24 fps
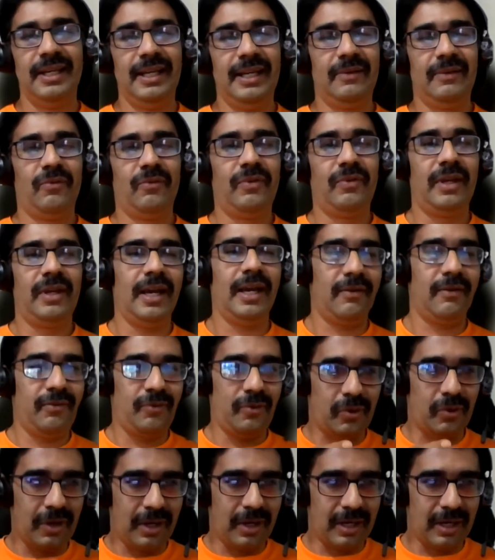We have to
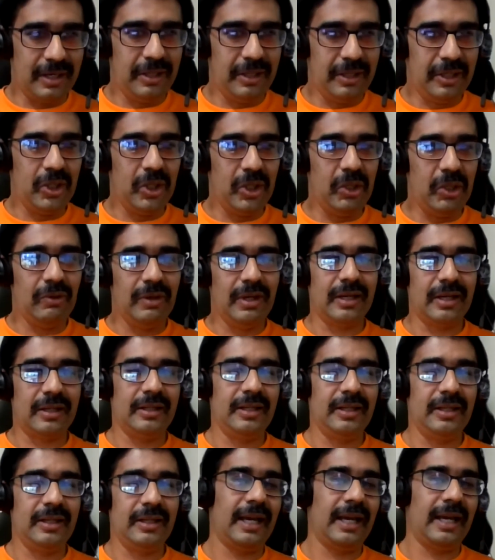continue
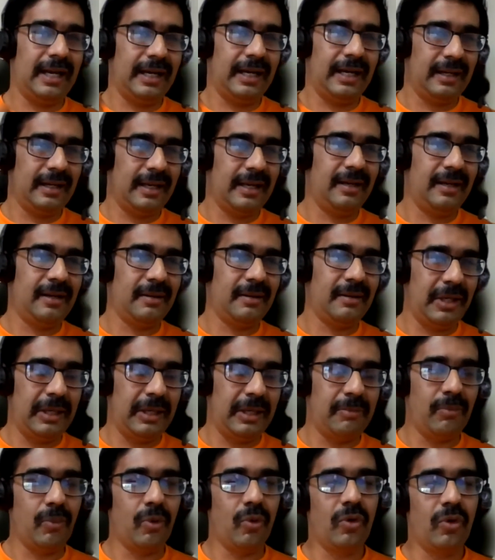learning and get a
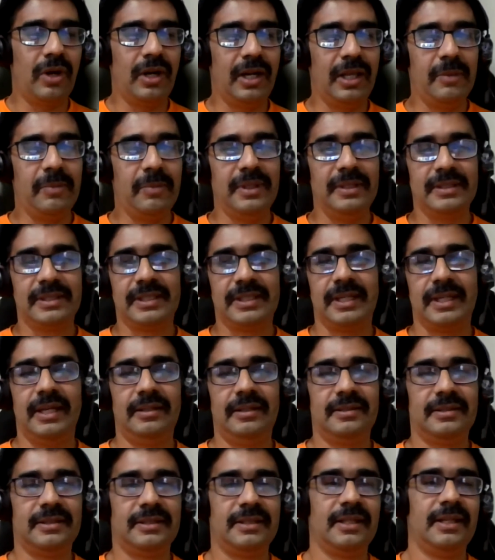more deep
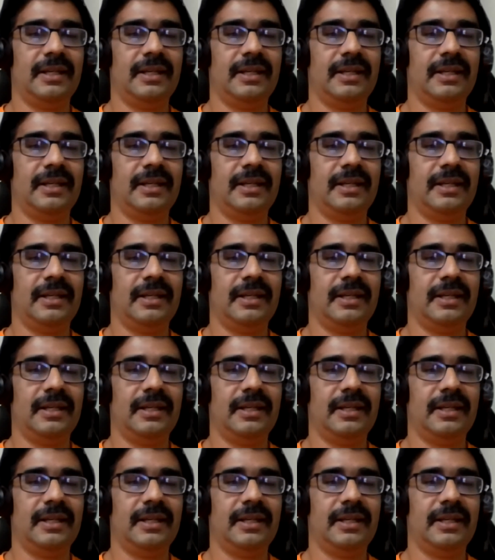insights.